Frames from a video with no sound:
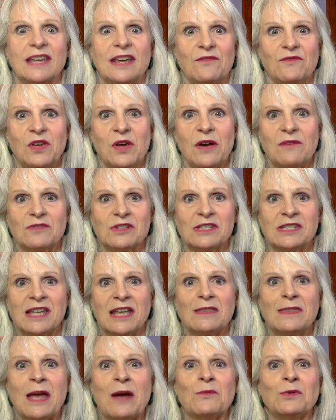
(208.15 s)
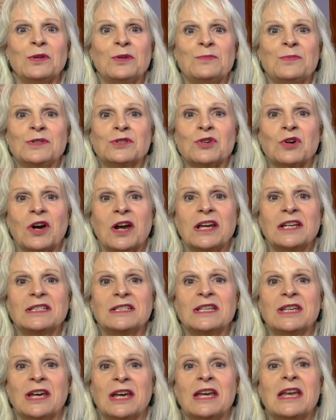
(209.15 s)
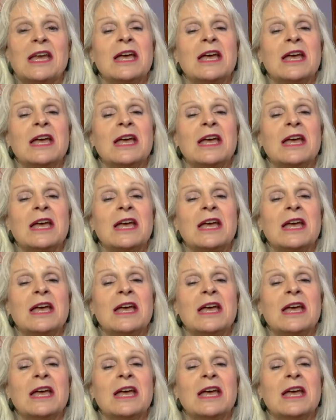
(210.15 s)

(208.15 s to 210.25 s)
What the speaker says: Have you ever said that when you've been trying to